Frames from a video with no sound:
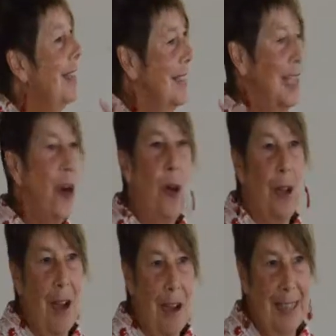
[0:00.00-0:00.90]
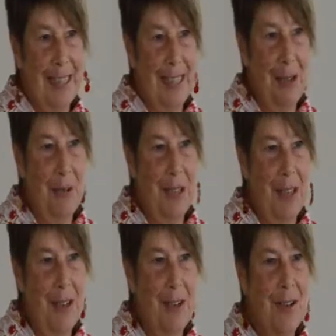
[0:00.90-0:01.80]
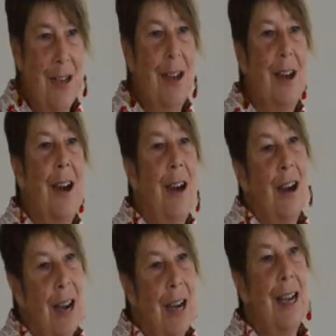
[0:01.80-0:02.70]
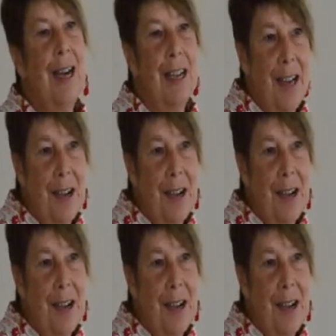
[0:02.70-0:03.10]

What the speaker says: Is he wholeheartedly with you? Or,